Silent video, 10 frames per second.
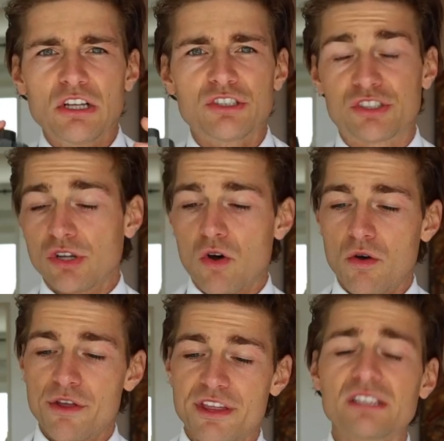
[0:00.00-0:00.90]

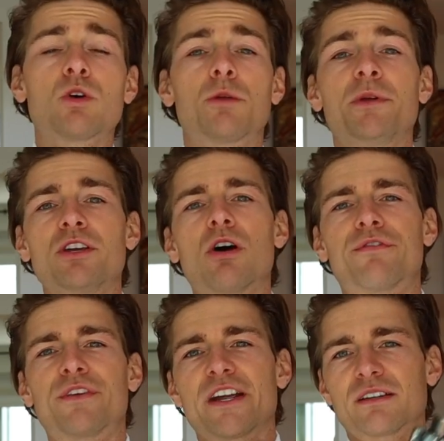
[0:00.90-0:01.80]
So this would be your
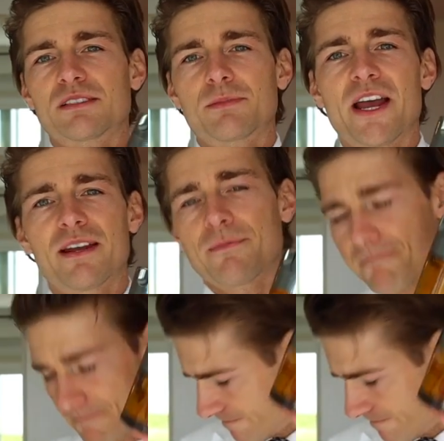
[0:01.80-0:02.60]
fragrance, man.